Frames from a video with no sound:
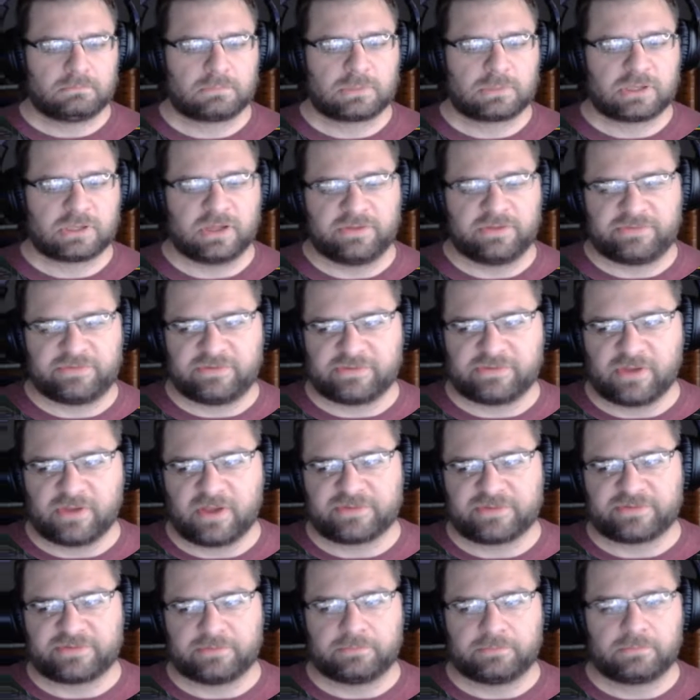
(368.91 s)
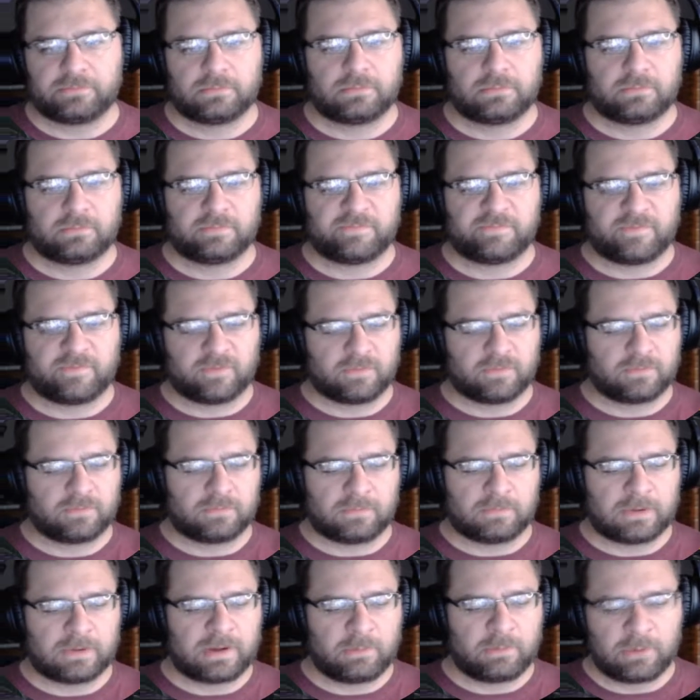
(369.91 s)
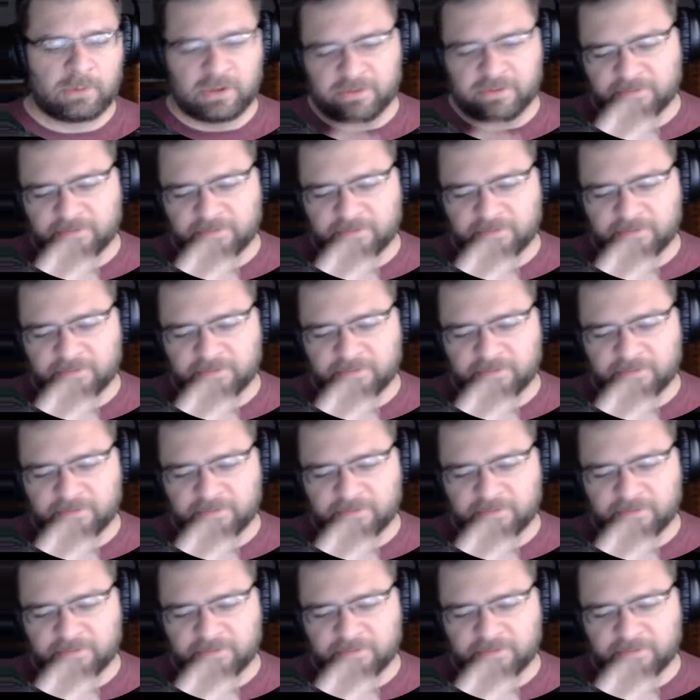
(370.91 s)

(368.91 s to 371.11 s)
because he's awesome for what I want to